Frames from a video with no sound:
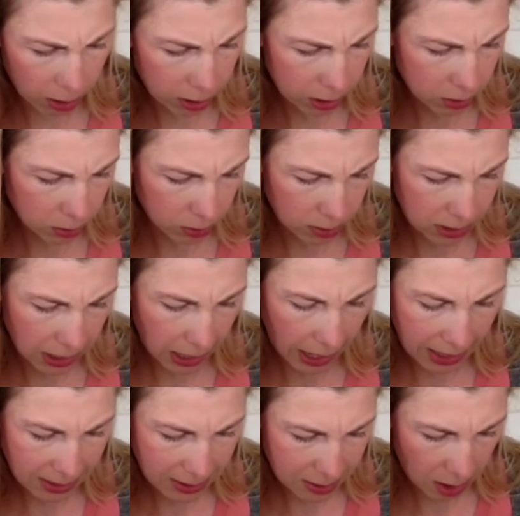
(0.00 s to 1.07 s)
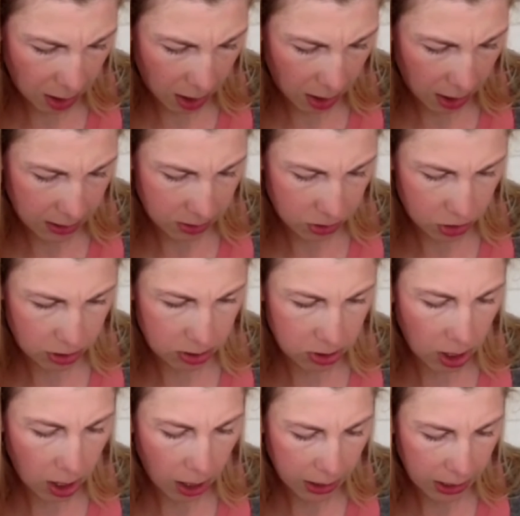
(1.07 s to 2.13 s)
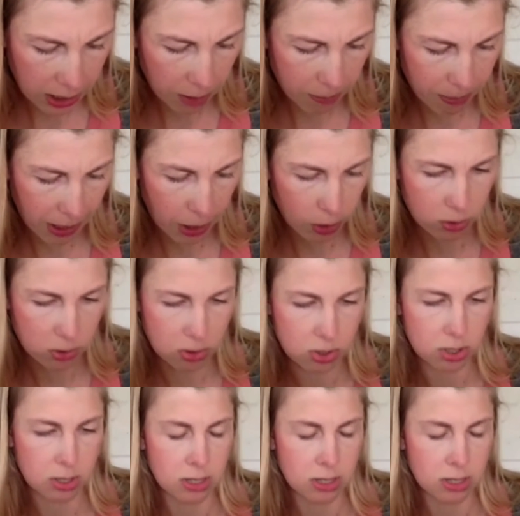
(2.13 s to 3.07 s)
articles that I saw just talking about